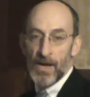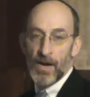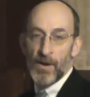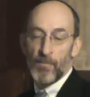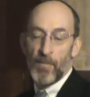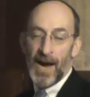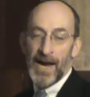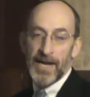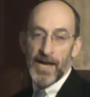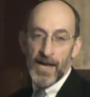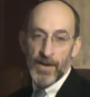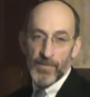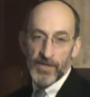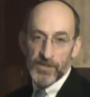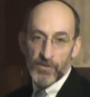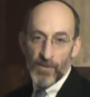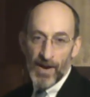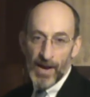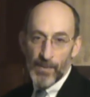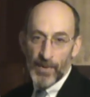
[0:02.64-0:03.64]
My name
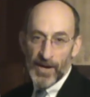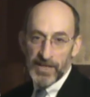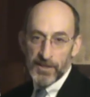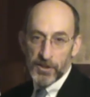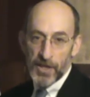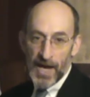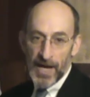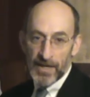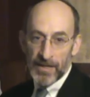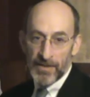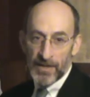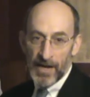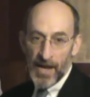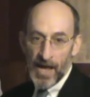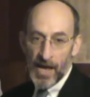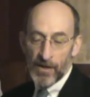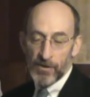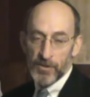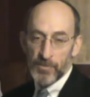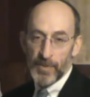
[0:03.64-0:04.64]
is Rabbi Jonathan
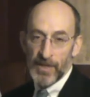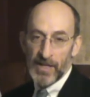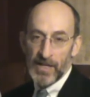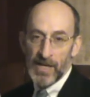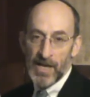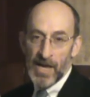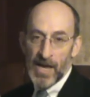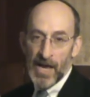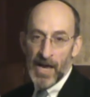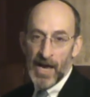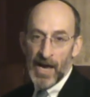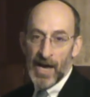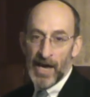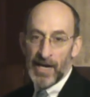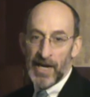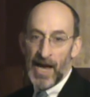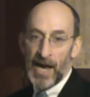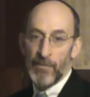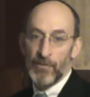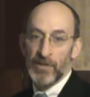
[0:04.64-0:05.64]
Hausman,
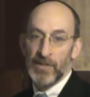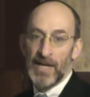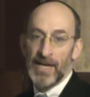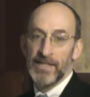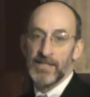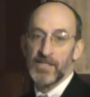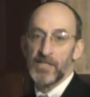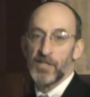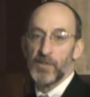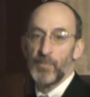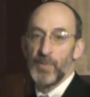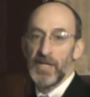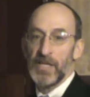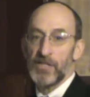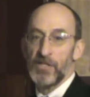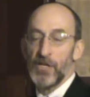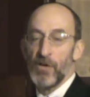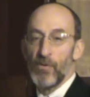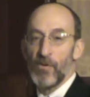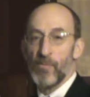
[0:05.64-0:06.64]
and I would like to speak
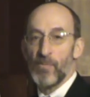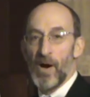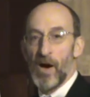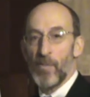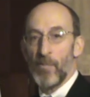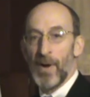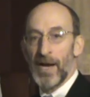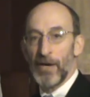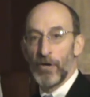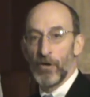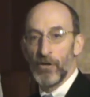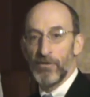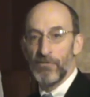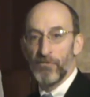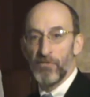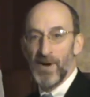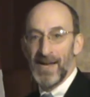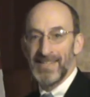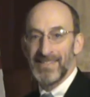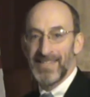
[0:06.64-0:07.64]
to you about my good
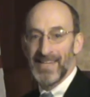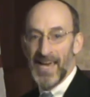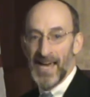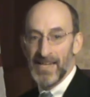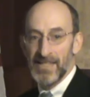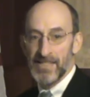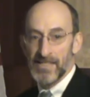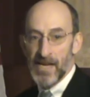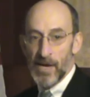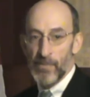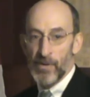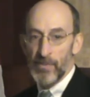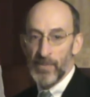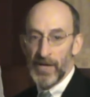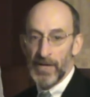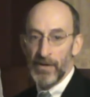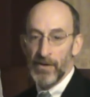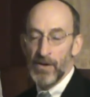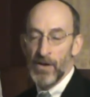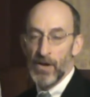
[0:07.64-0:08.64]
friend Ken
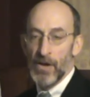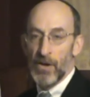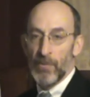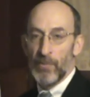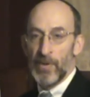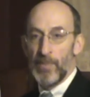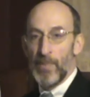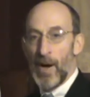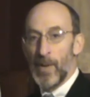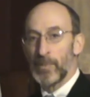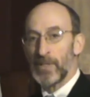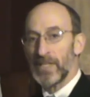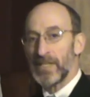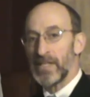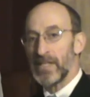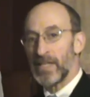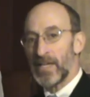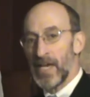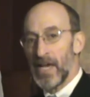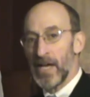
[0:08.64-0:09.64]
Timmerman,
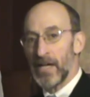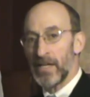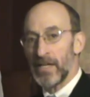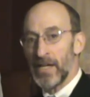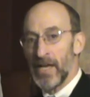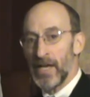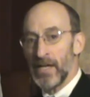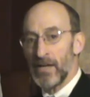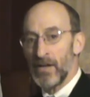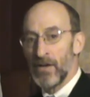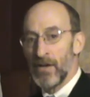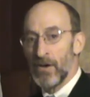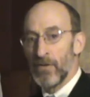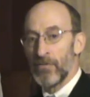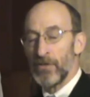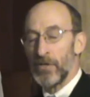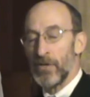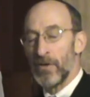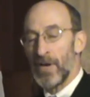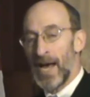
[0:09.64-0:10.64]
Republican candidate
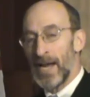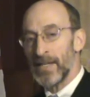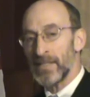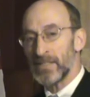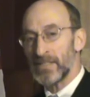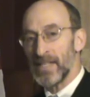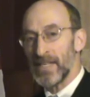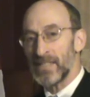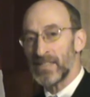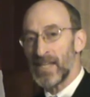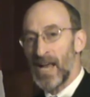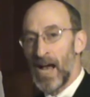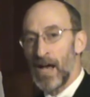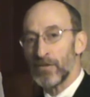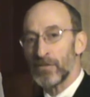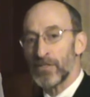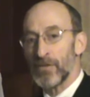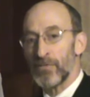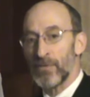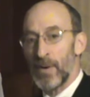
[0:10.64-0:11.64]
for the United States
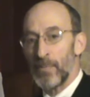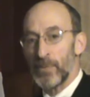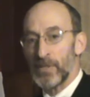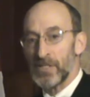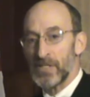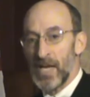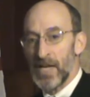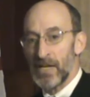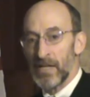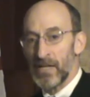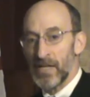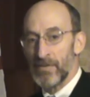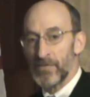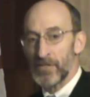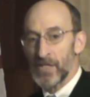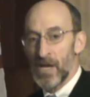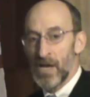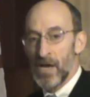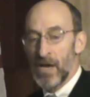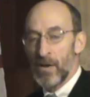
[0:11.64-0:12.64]
House of
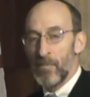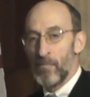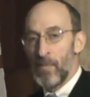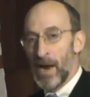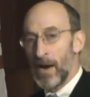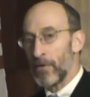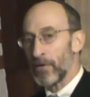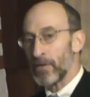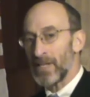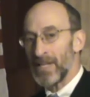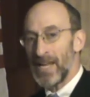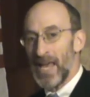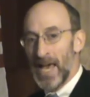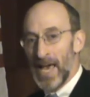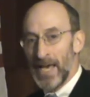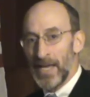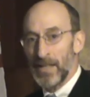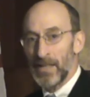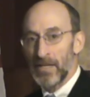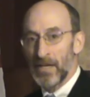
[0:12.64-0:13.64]
Representatives, Maryland
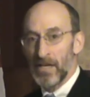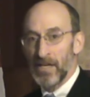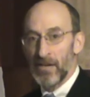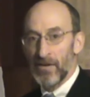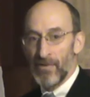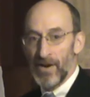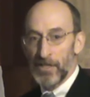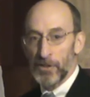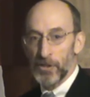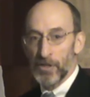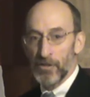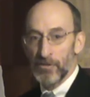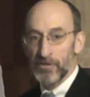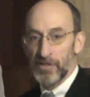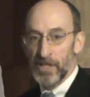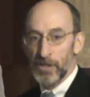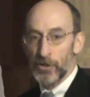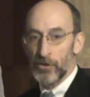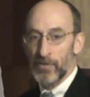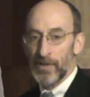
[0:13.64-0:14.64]
8th Congressional
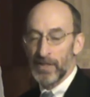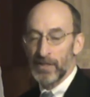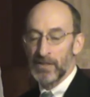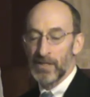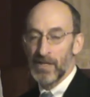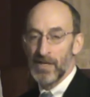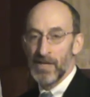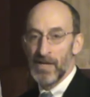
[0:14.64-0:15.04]
District.